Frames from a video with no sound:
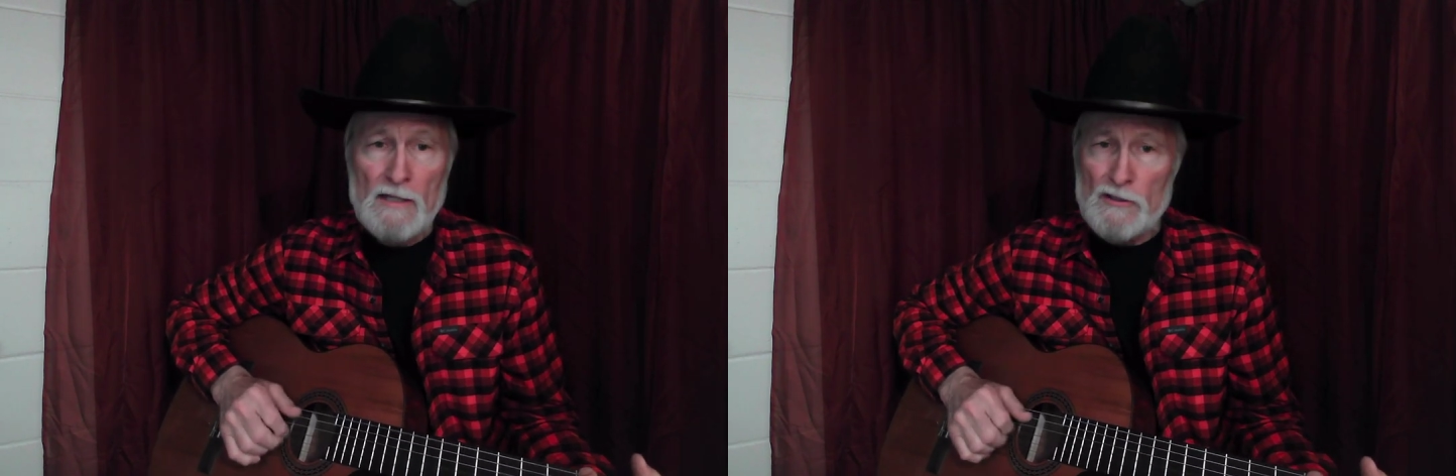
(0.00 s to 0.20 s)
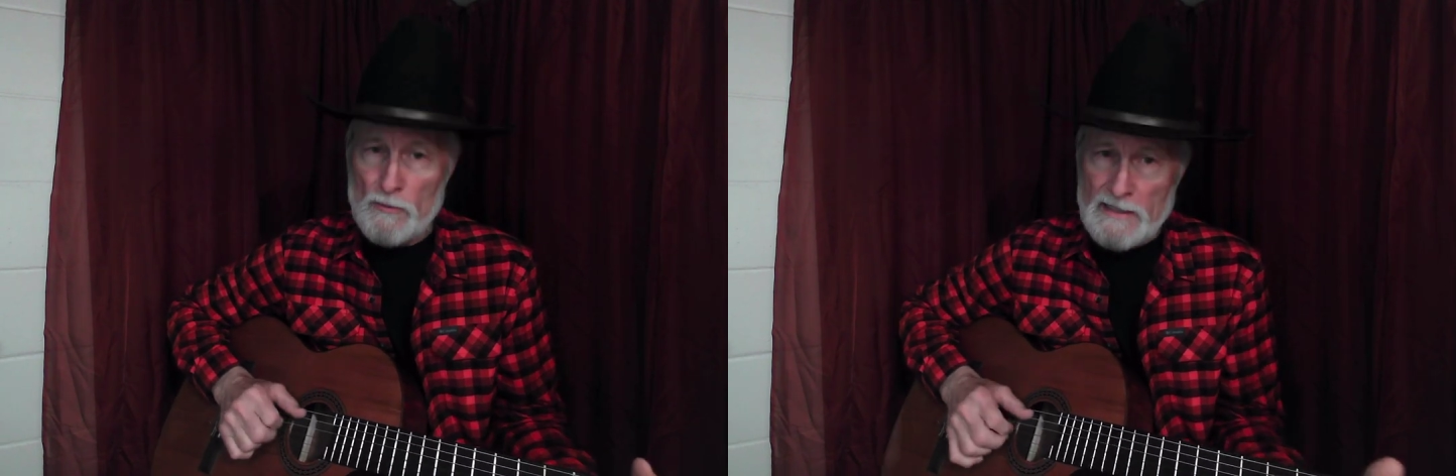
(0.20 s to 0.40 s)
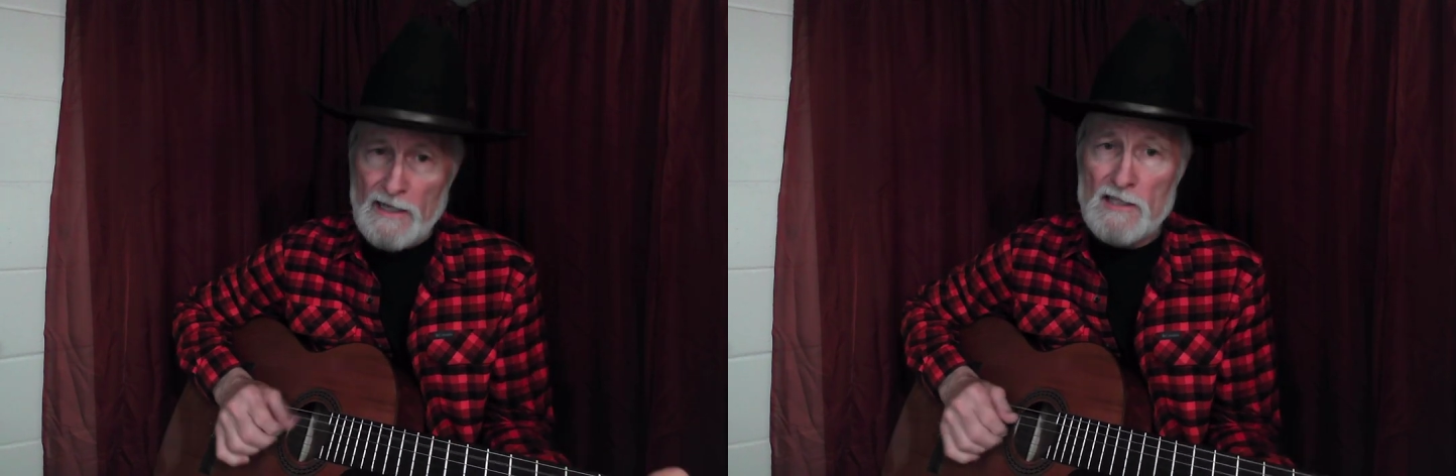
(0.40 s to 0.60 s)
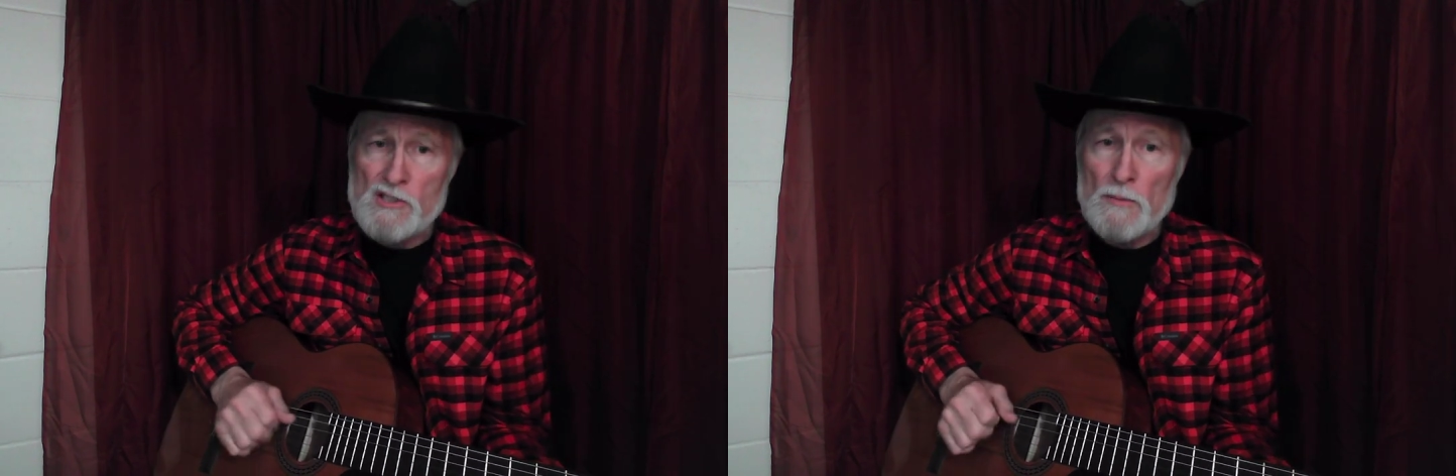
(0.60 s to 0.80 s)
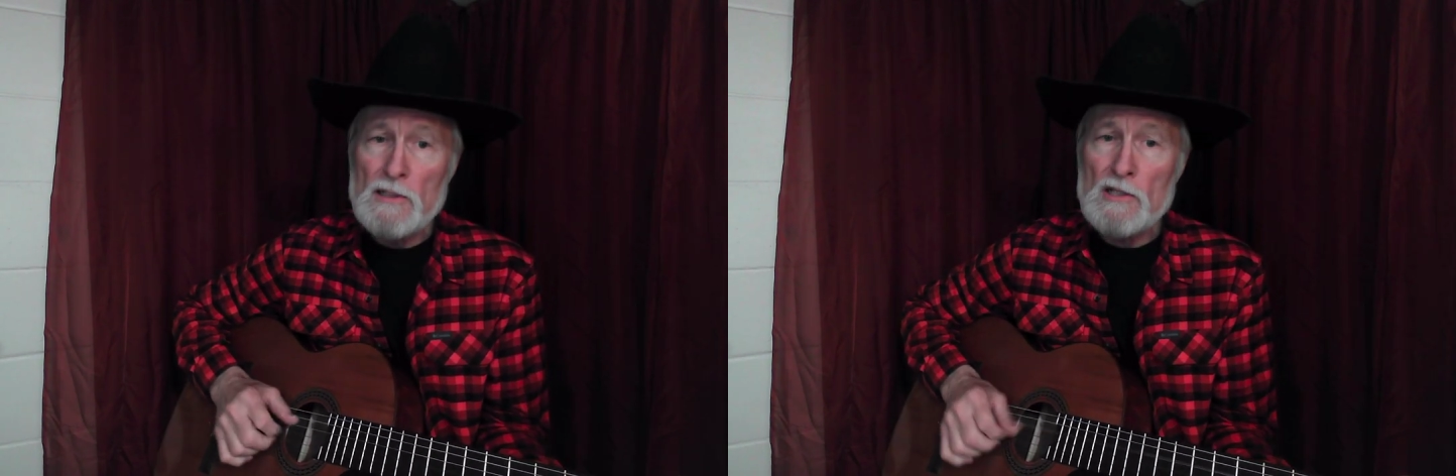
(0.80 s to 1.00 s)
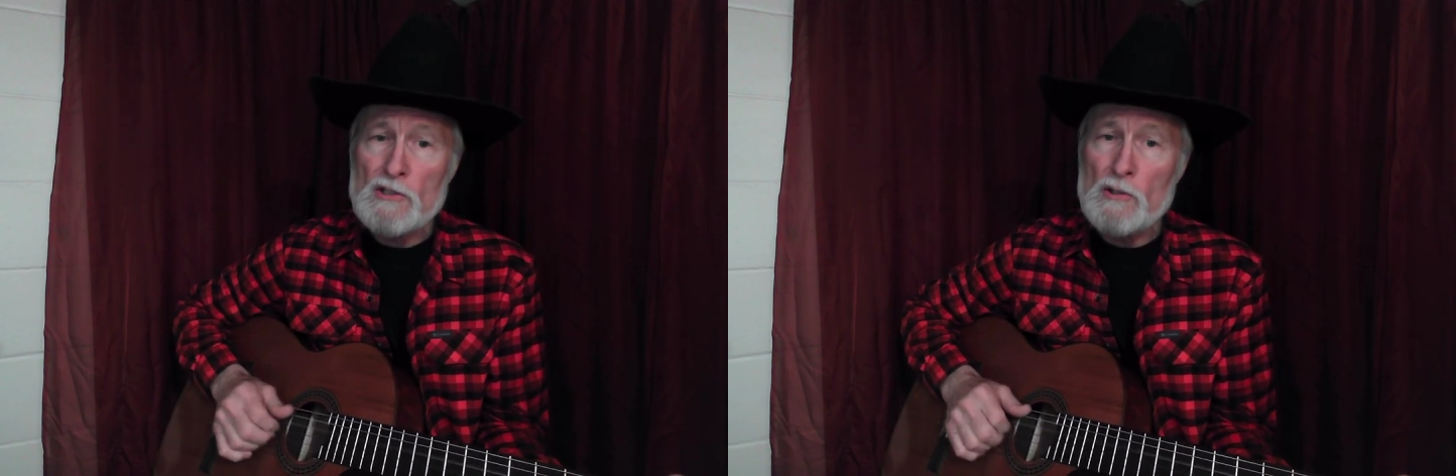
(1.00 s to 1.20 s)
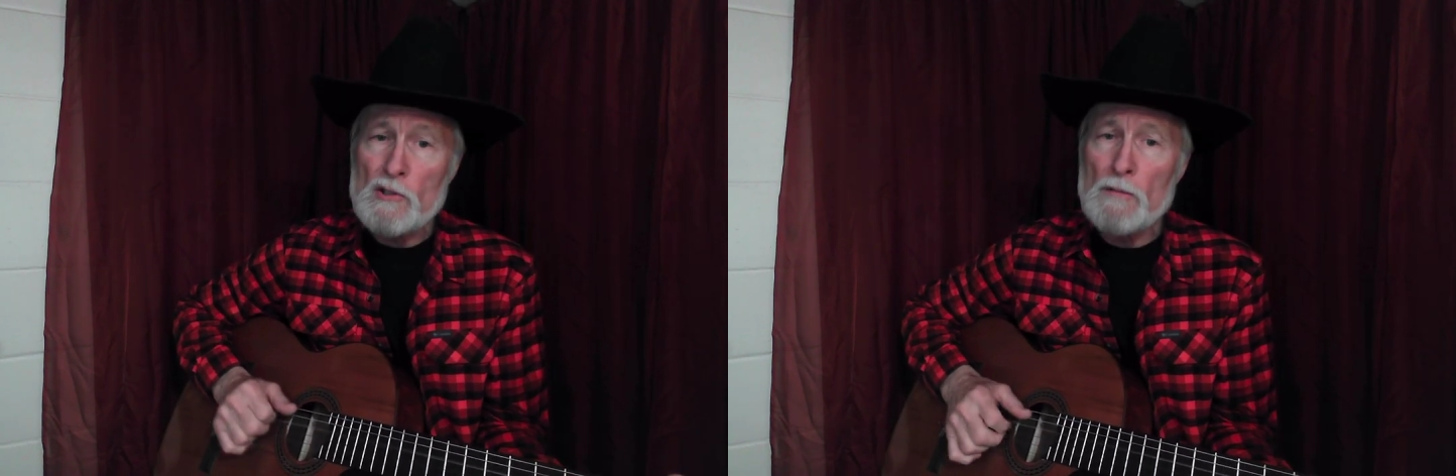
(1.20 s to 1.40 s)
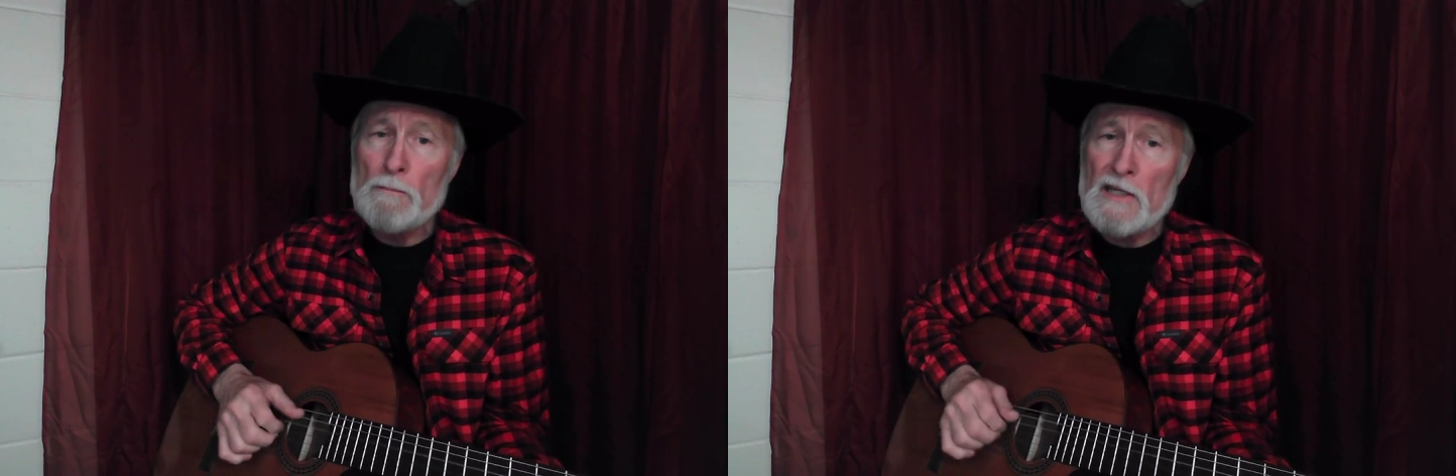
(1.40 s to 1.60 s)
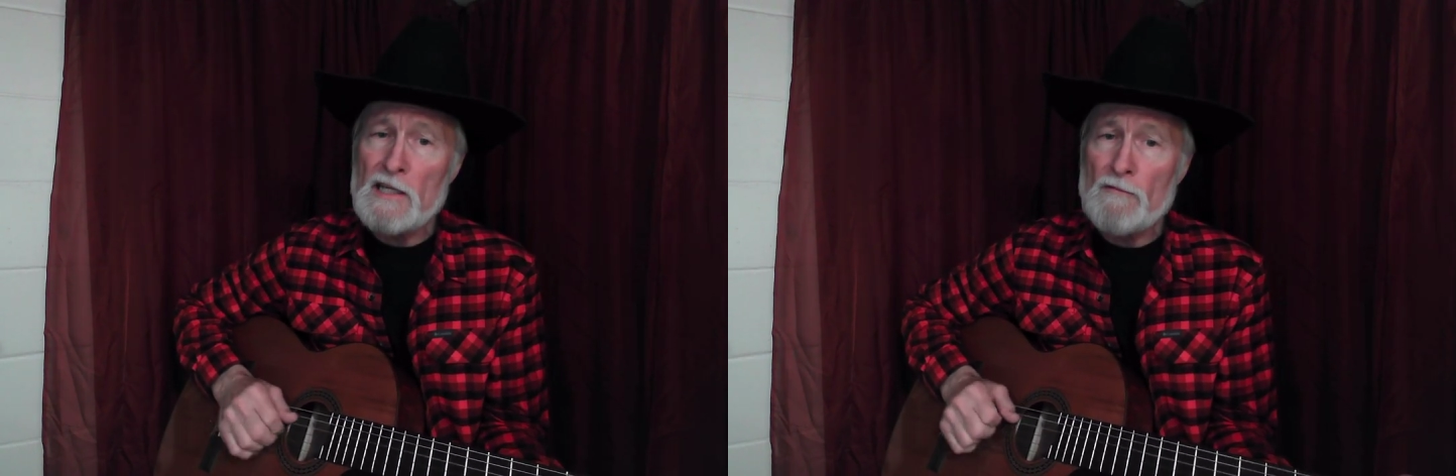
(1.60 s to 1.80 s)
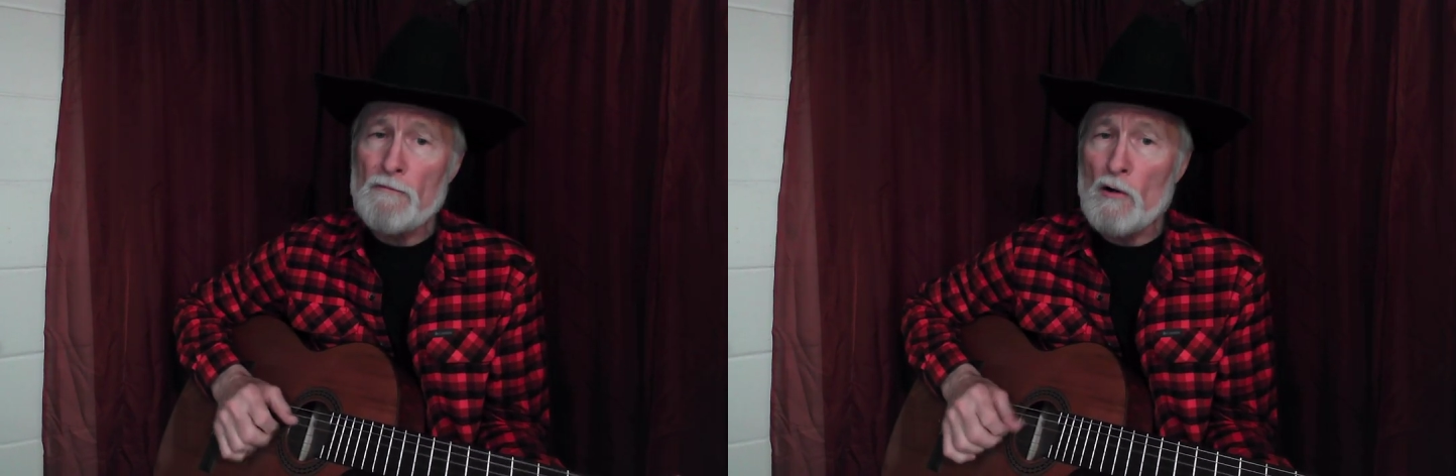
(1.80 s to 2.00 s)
To be eligible to compete